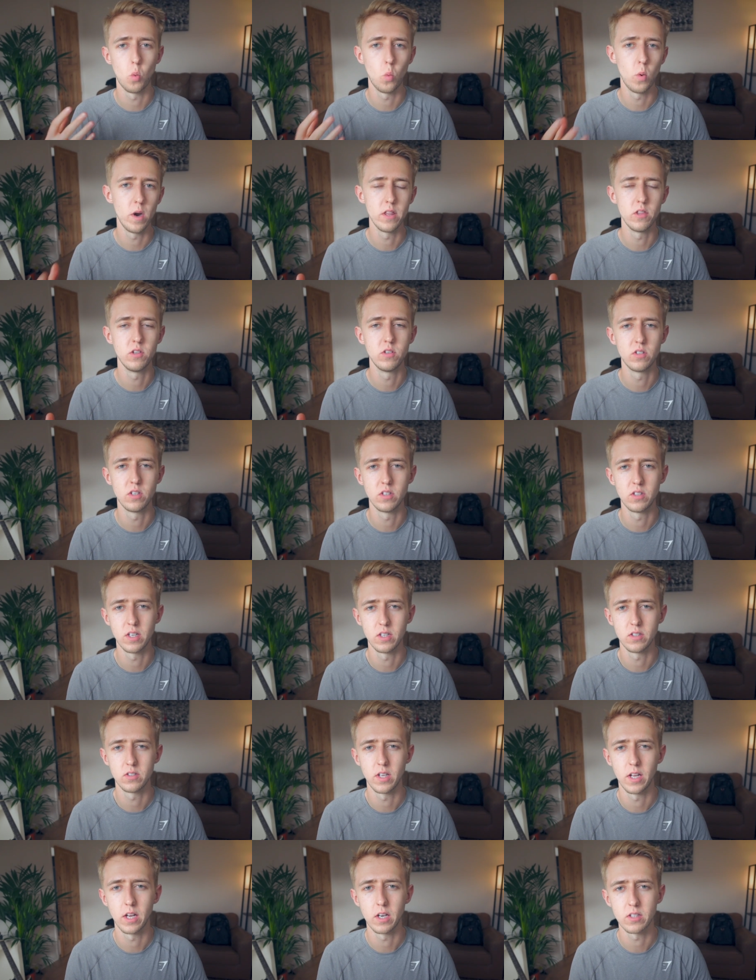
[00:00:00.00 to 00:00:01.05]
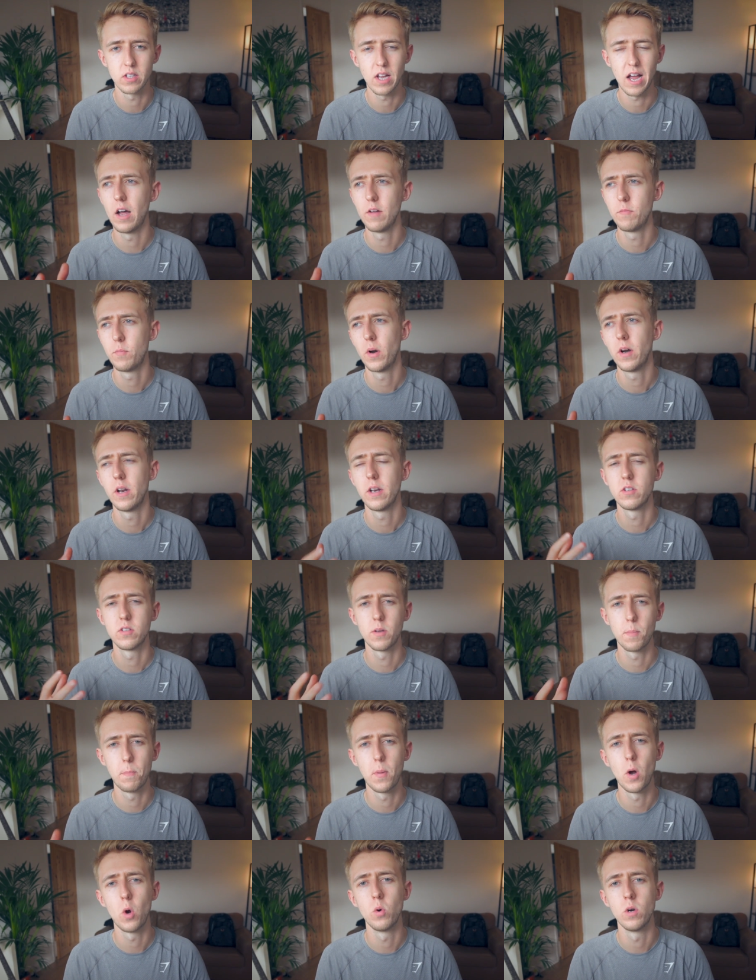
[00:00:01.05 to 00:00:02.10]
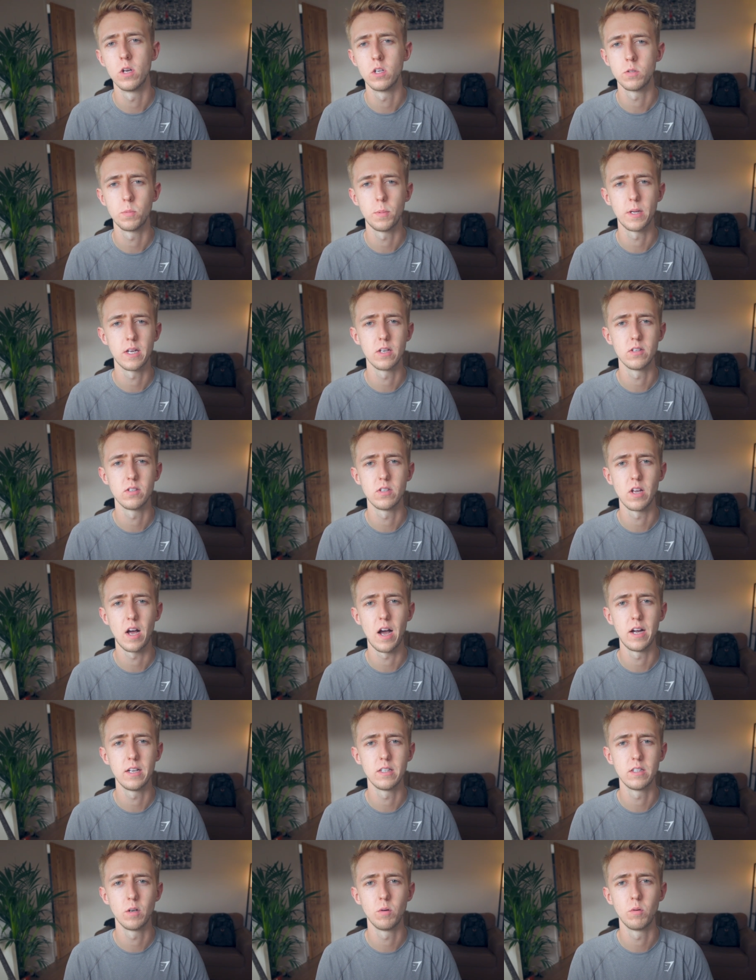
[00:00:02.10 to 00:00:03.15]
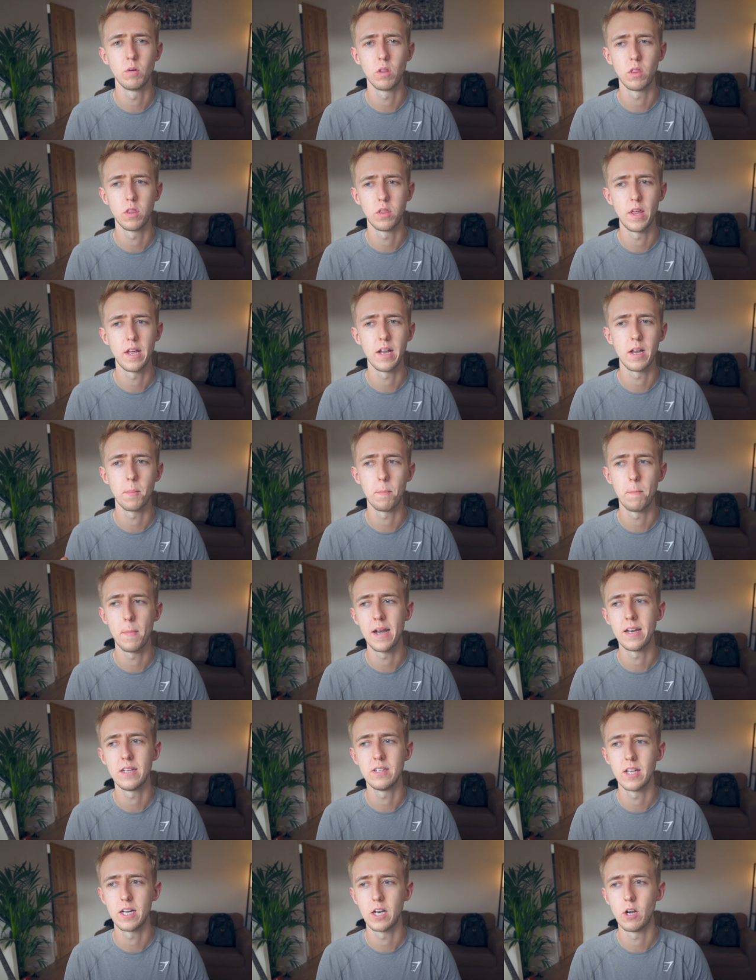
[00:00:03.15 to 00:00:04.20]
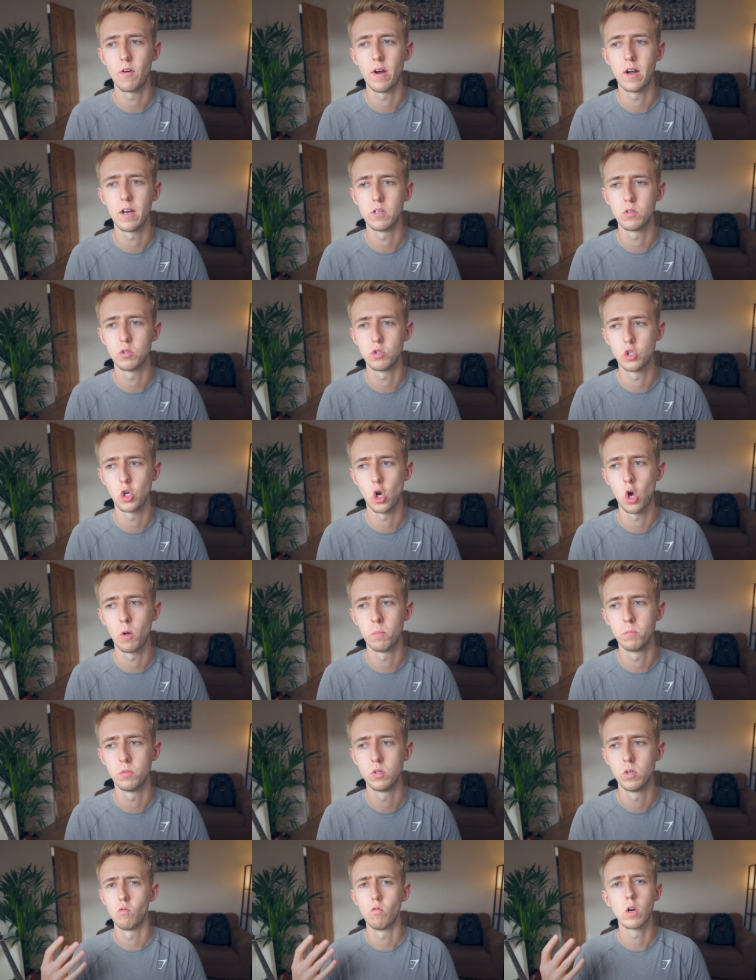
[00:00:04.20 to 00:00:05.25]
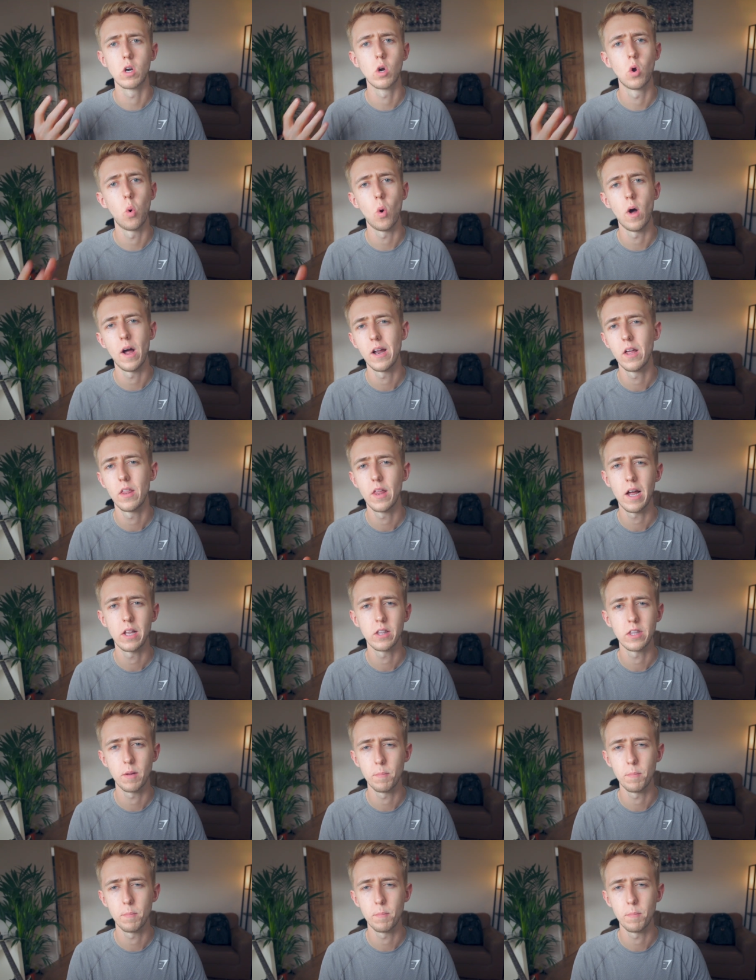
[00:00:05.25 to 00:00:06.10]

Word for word: with statistics. I put it as a bonus because I don't think many data analyst jobs require that.